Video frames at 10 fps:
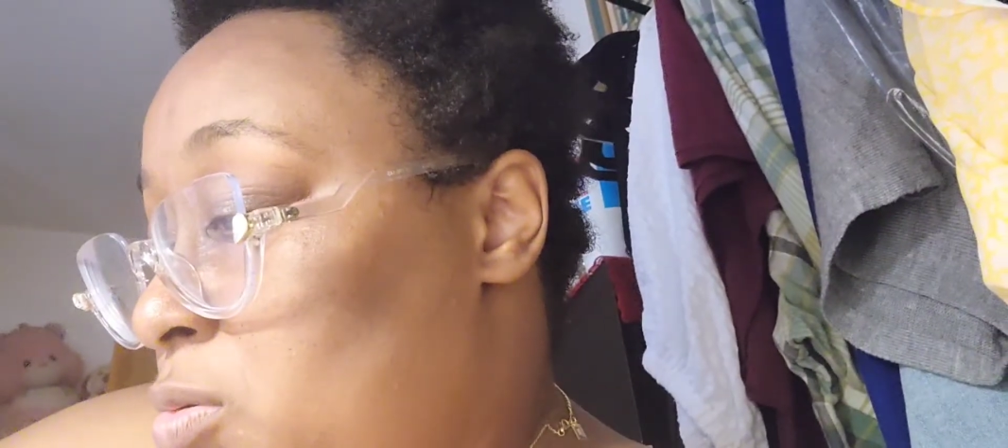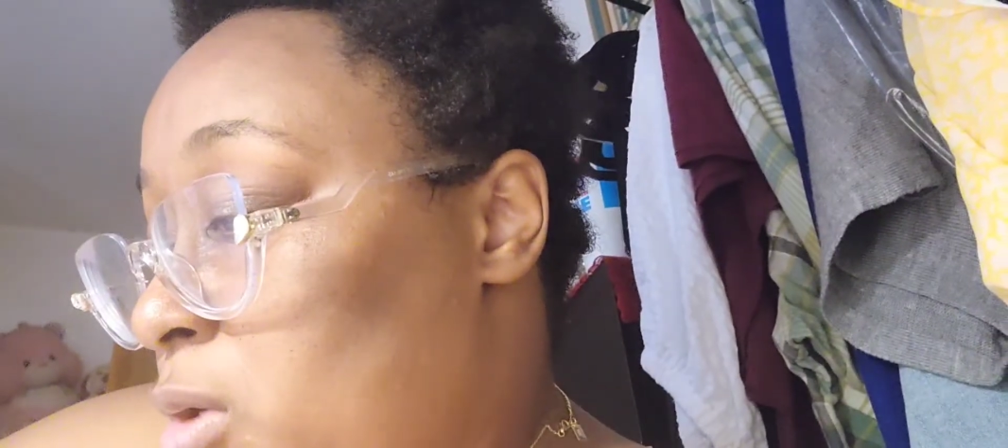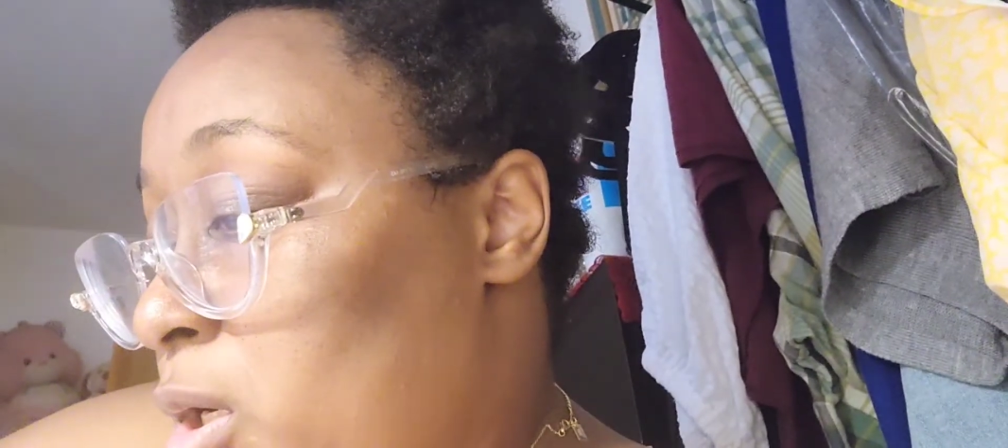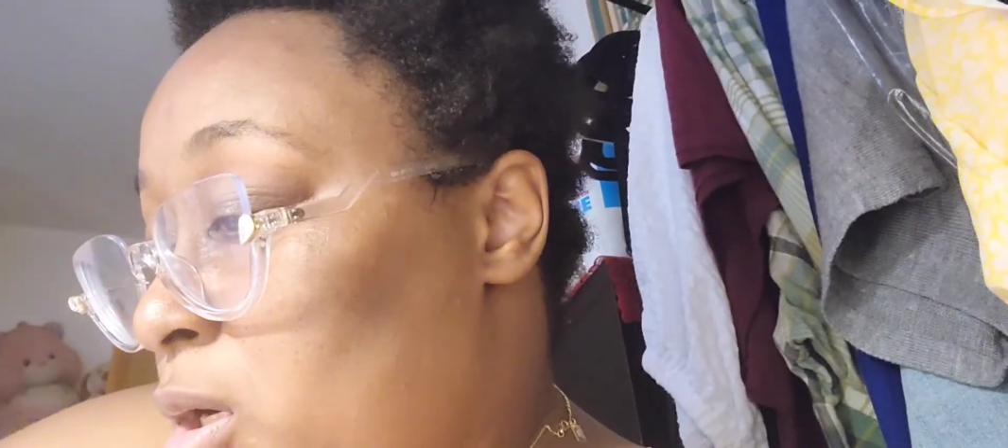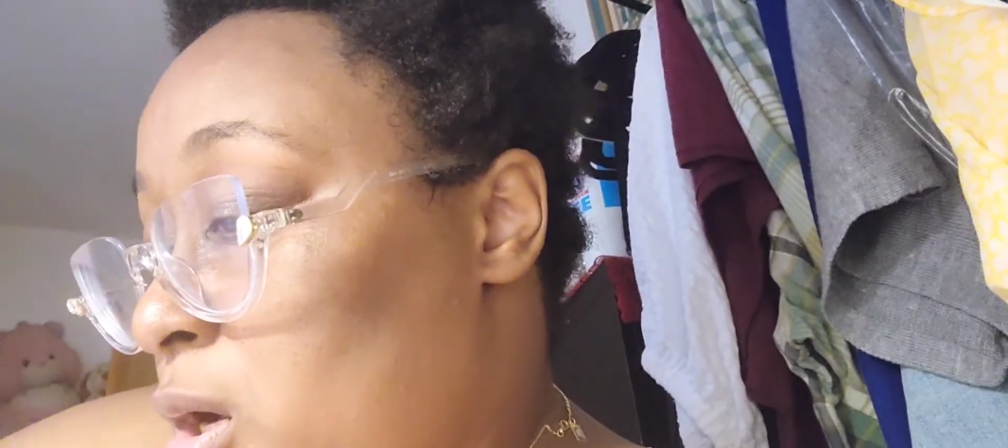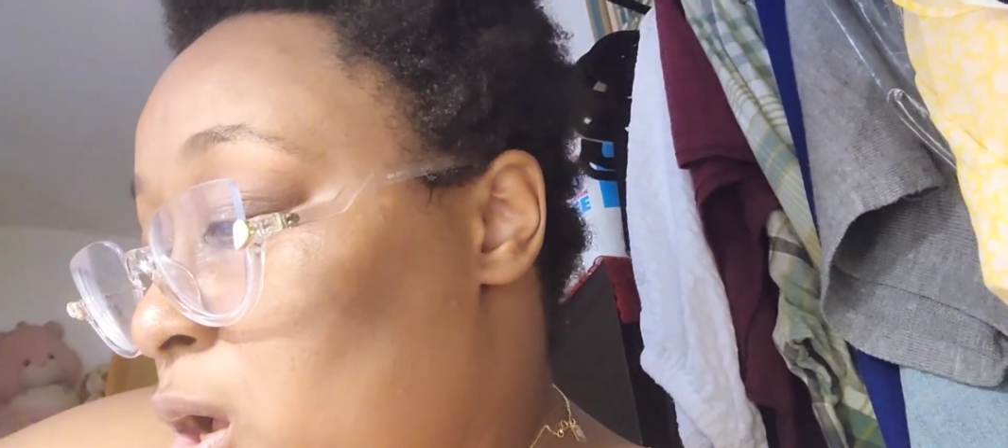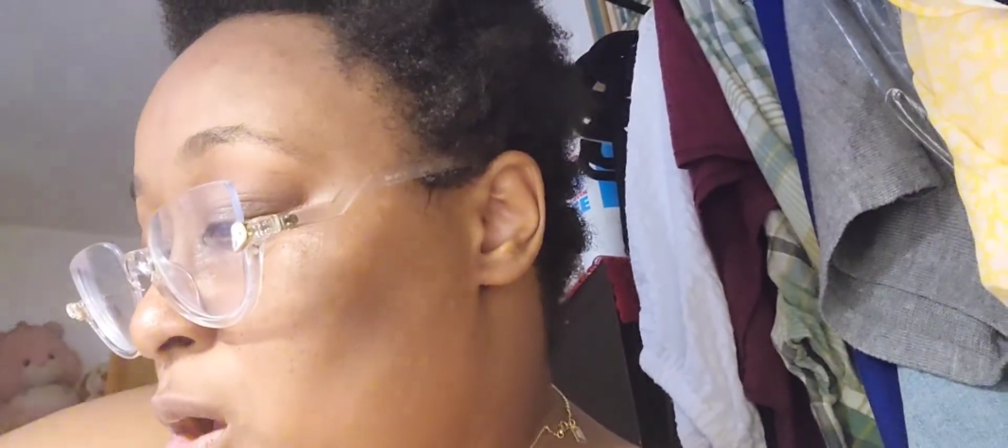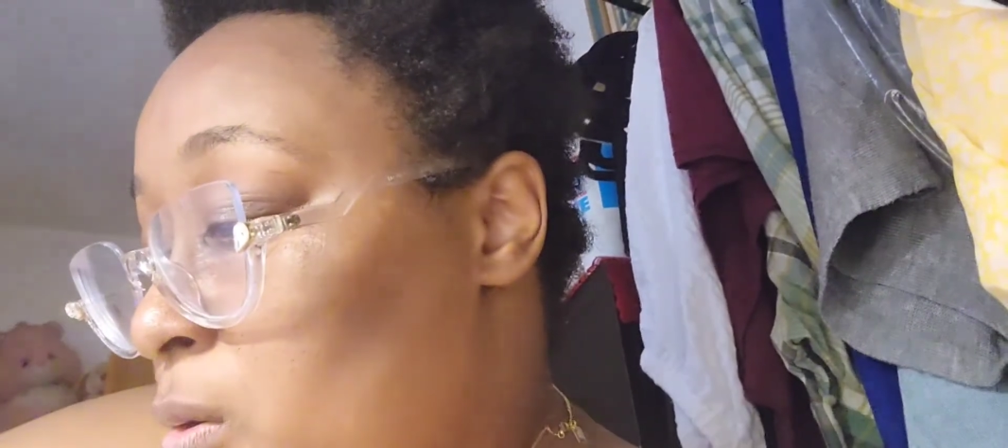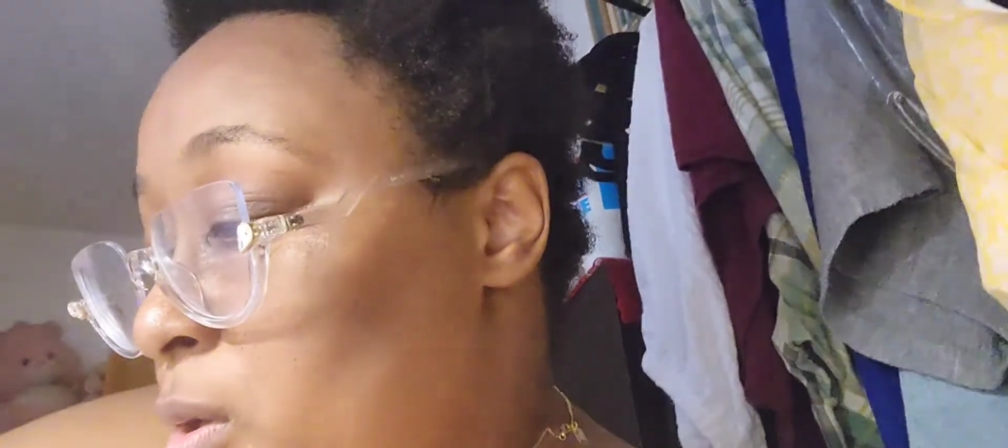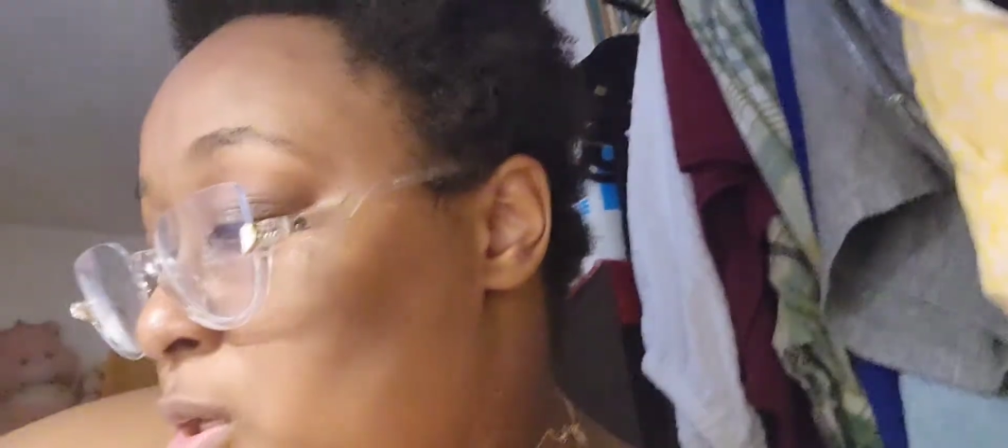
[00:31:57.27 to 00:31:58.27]
right
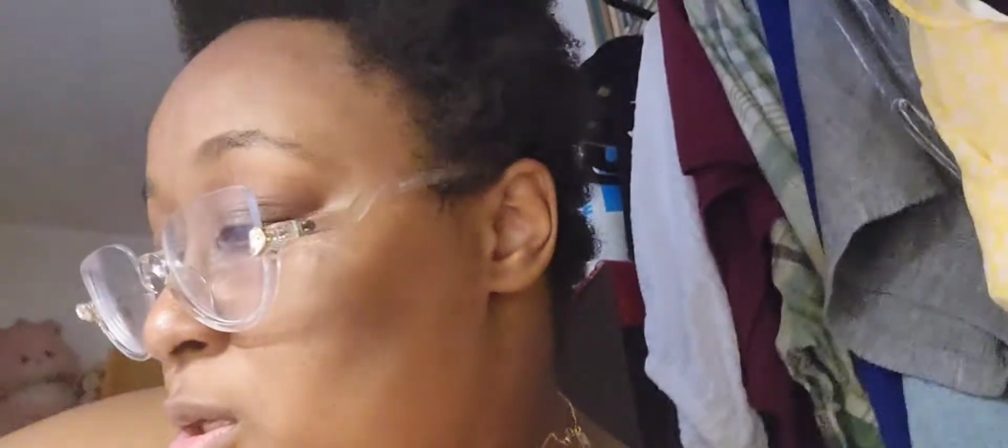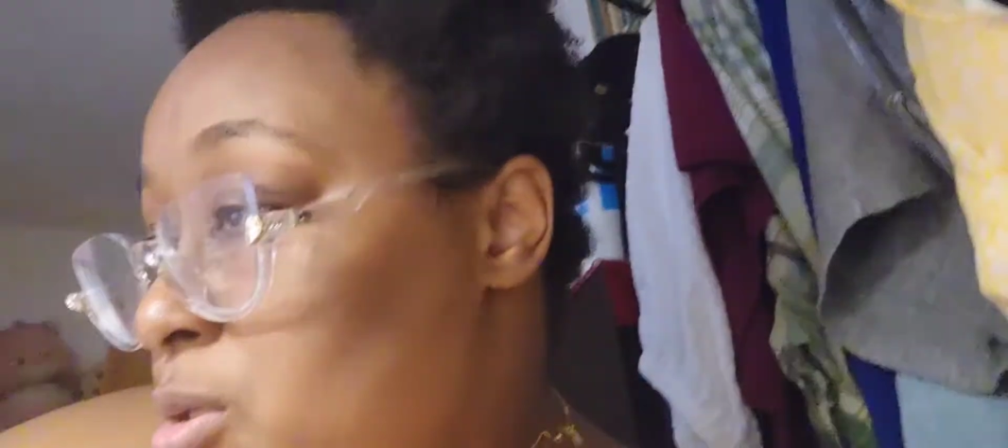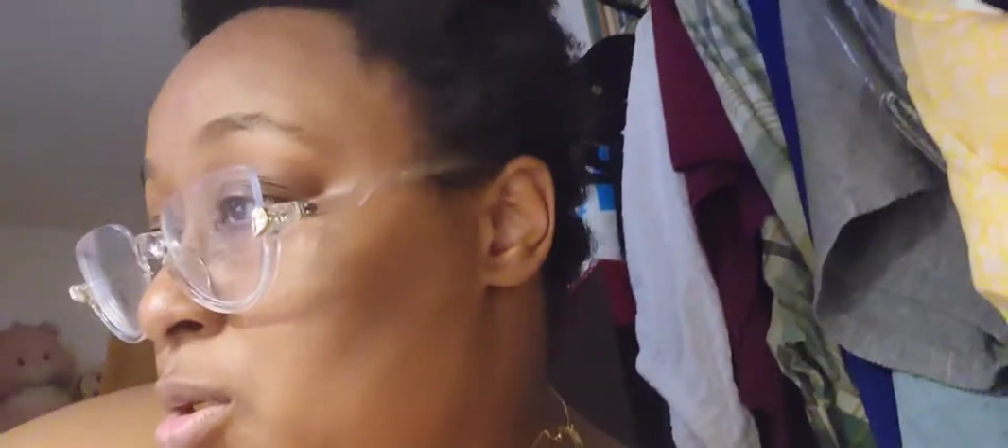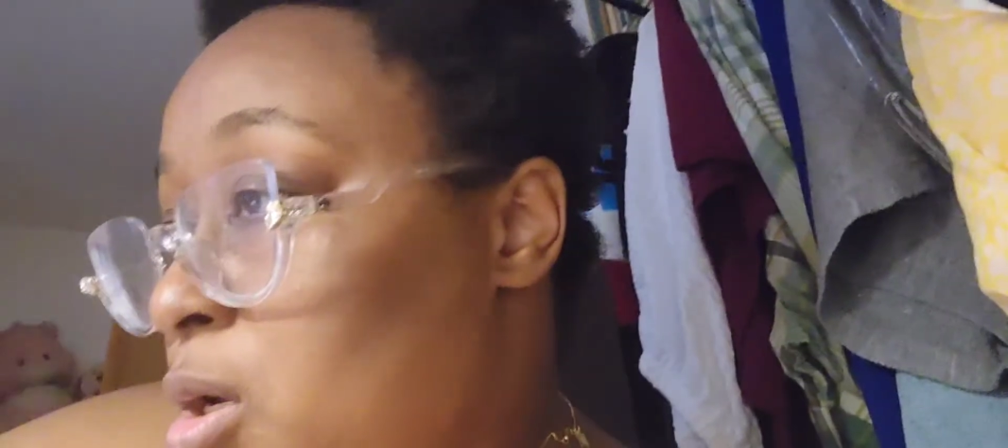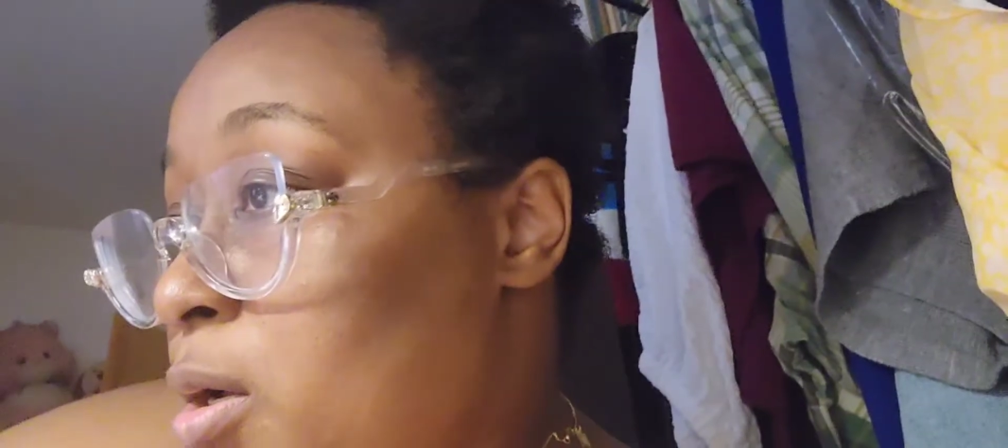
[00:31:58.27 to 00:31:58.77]
now is